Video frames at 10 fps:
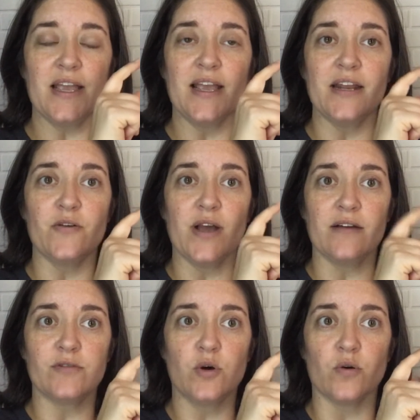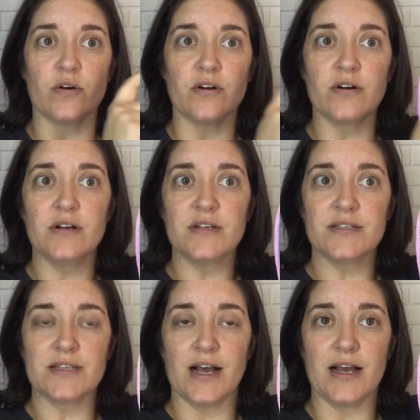and you have corner,
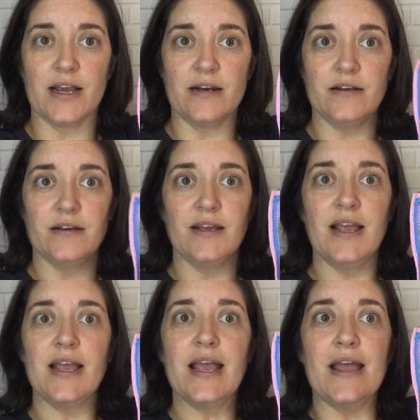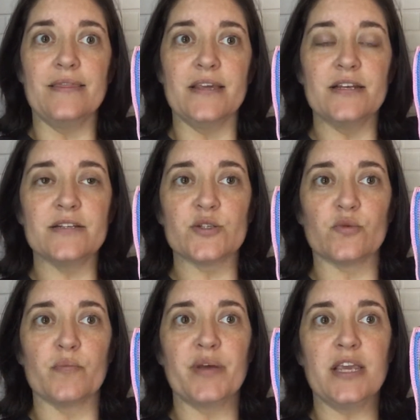side, and then it's
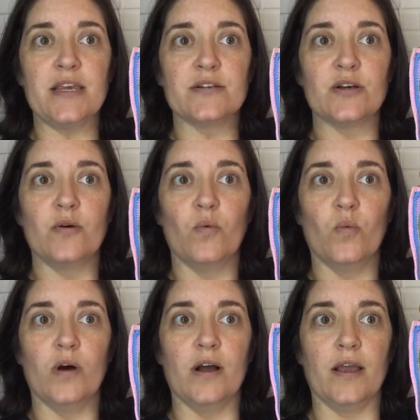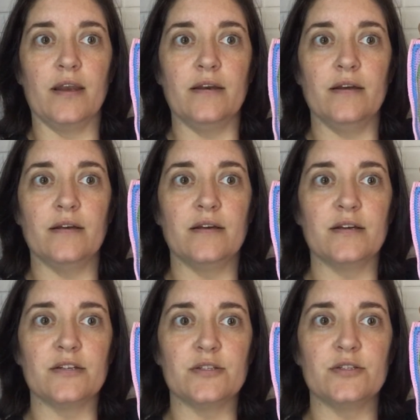repeat 1,
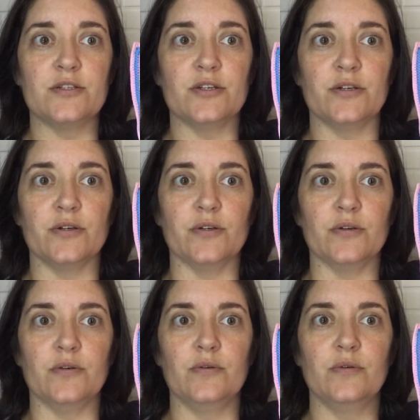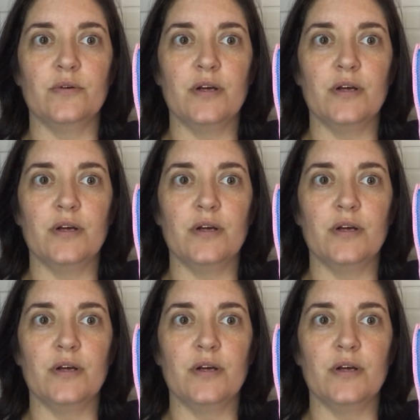2,